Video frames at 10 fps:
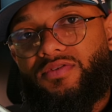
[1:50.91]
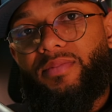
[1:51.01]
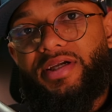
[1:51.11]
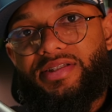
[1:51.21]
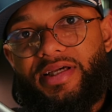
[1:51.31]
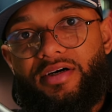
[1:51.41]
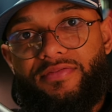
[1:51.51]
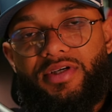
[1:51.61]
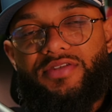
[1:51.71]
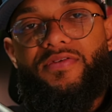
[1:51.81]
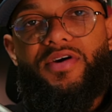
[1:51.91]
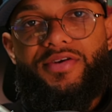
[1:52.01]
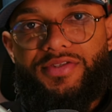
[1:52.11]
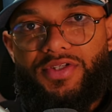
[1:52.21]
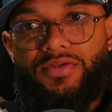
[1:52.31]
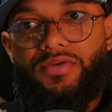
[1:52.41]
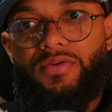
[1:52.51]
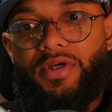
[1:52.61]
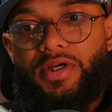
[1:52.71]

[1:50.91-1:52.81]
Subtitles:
myself as far as to